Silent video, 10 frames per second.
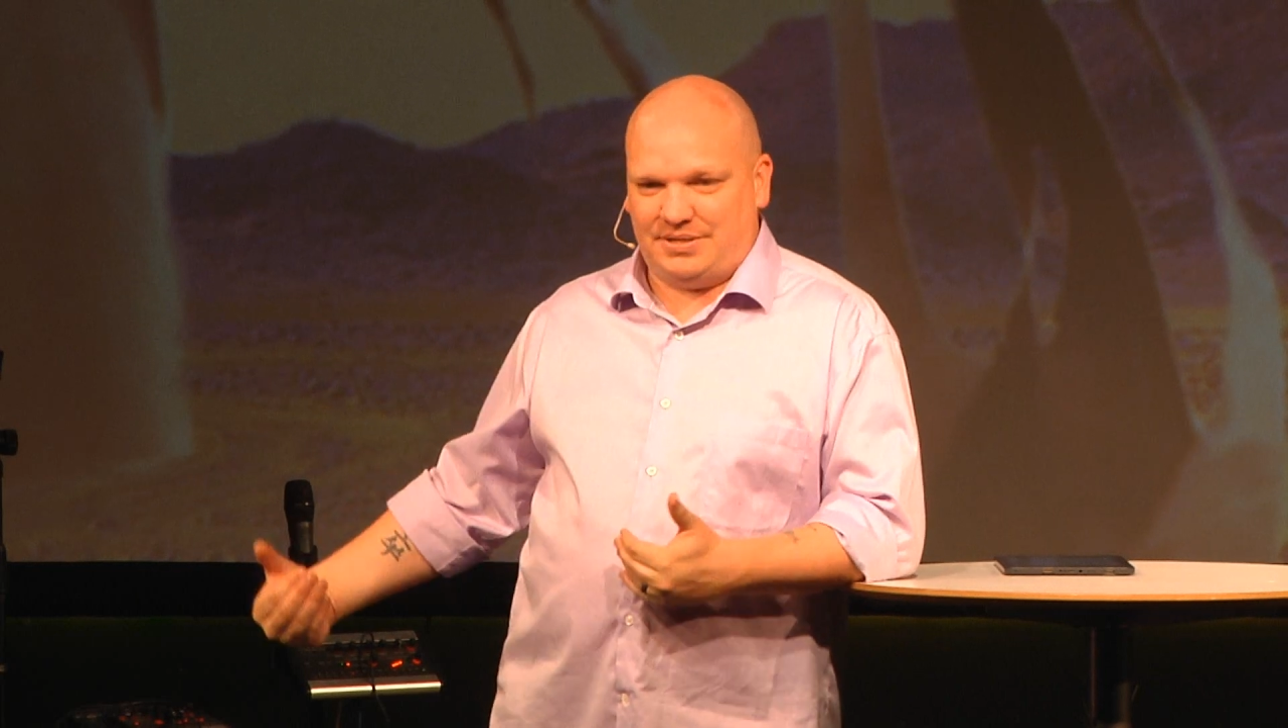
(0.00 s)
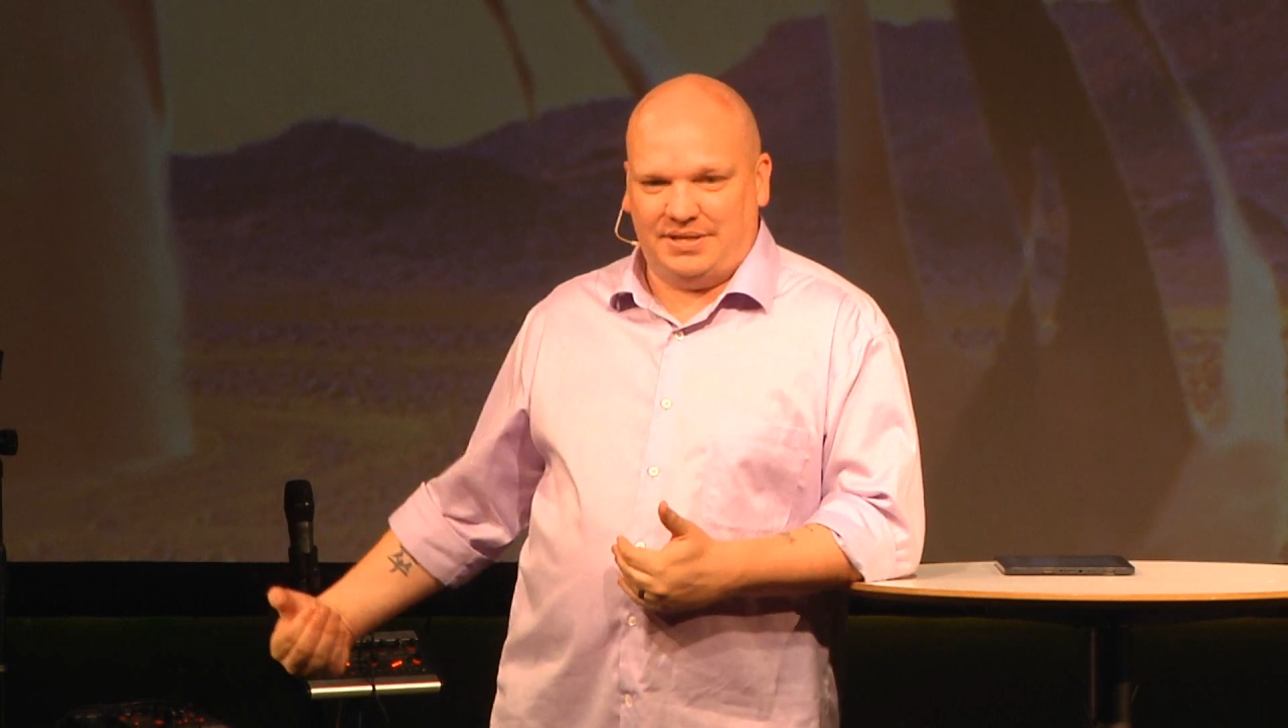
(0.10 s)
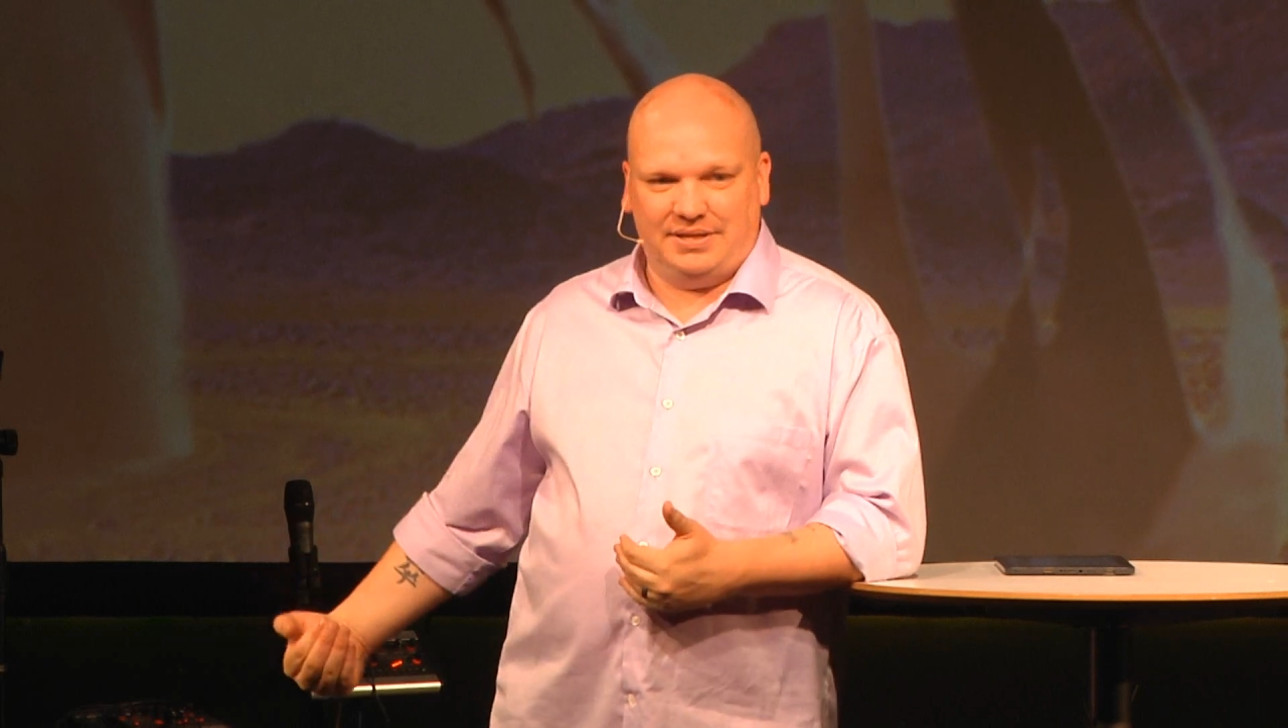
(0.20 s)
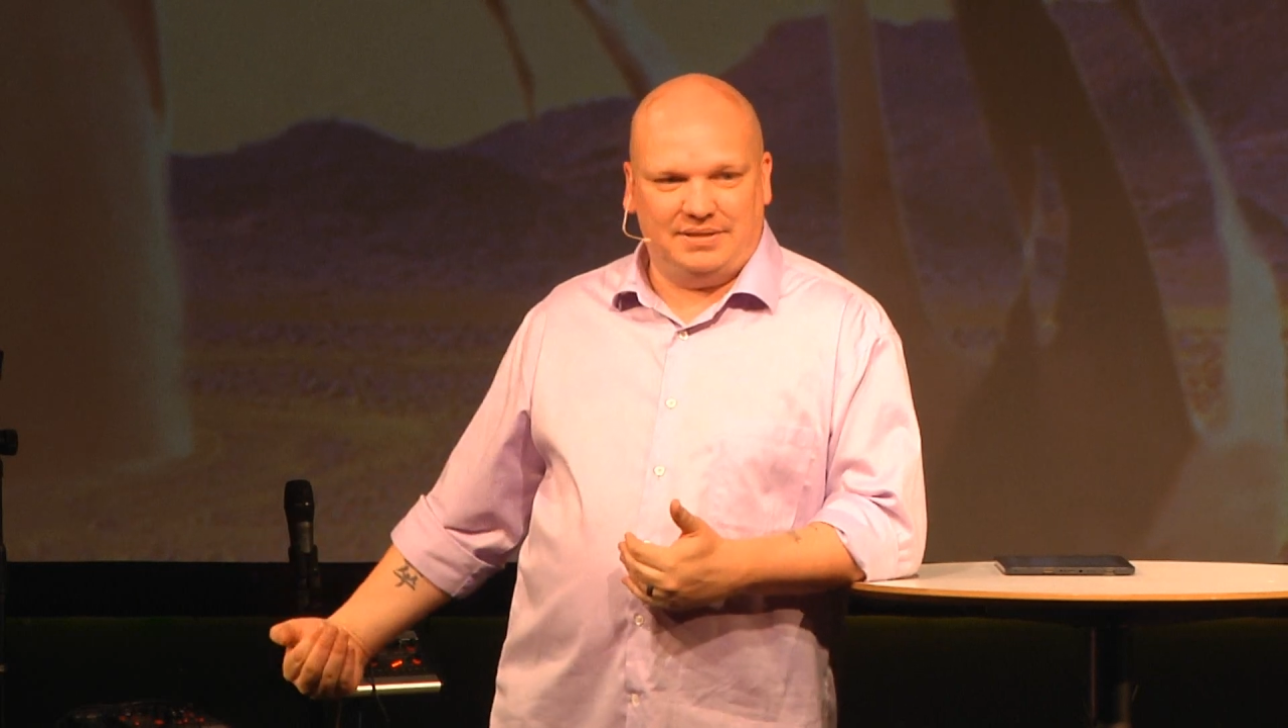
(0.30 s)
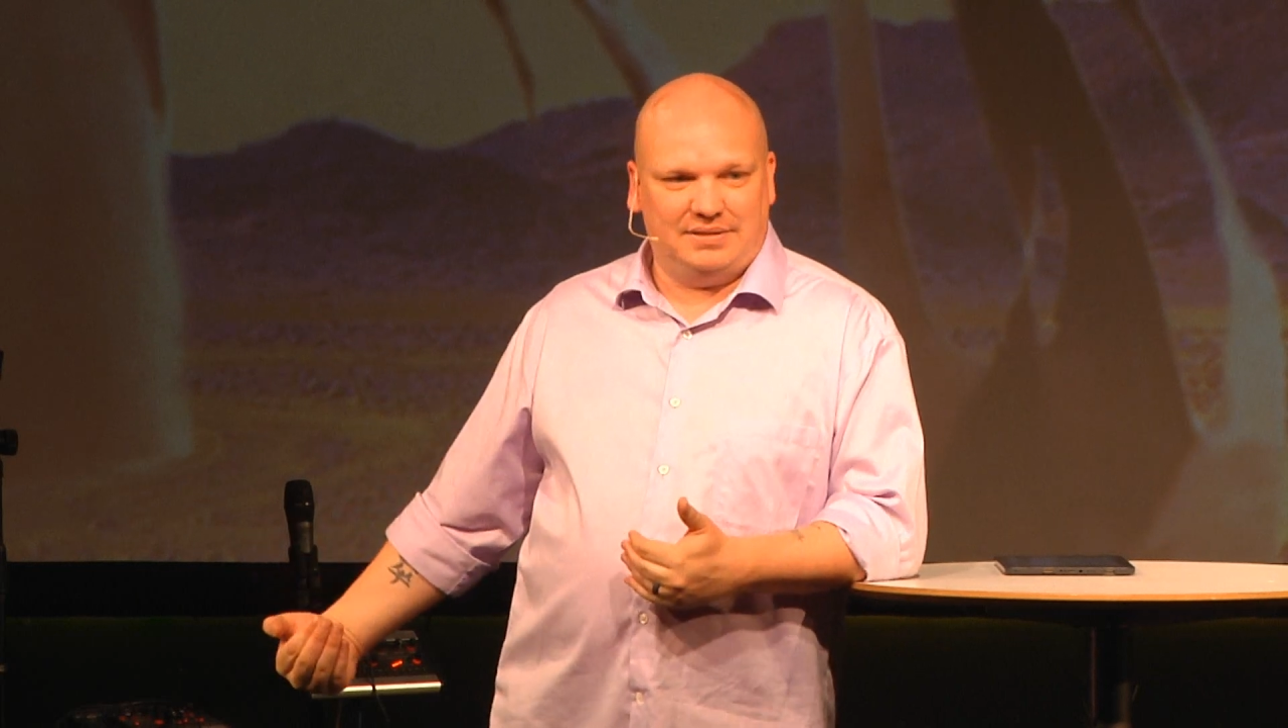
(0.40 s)
you to
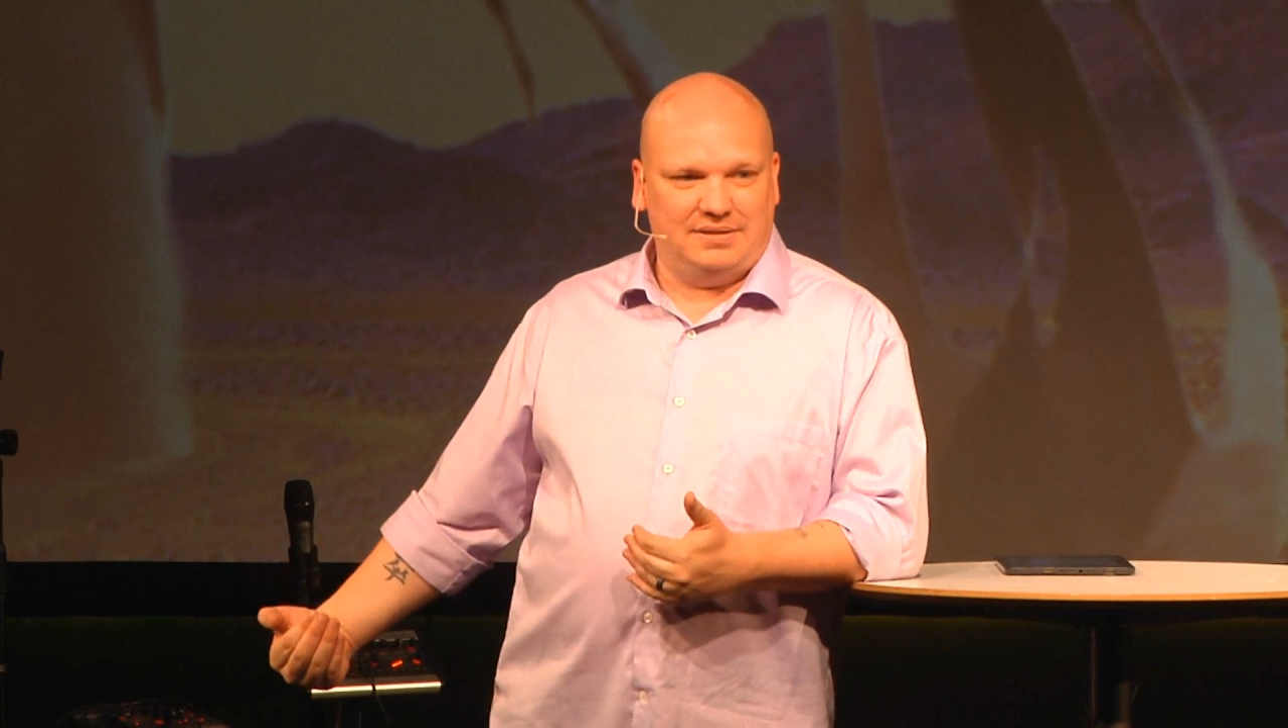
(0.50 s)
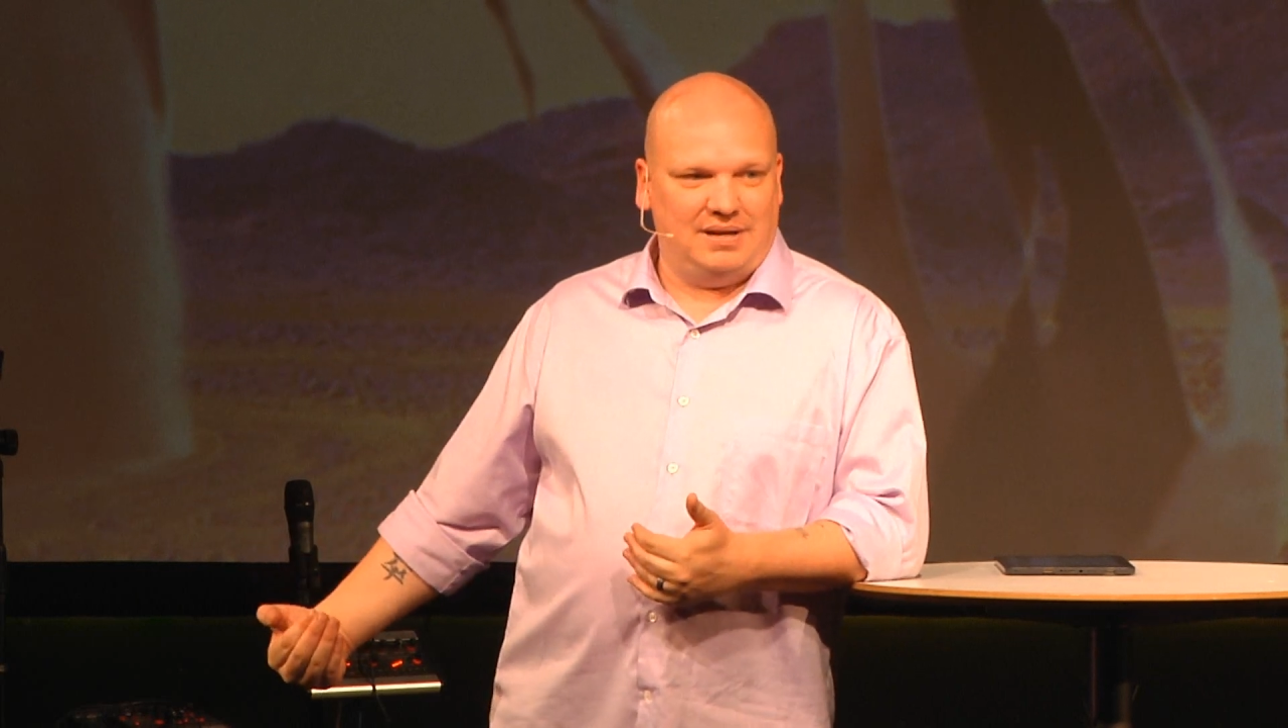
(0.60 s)
sit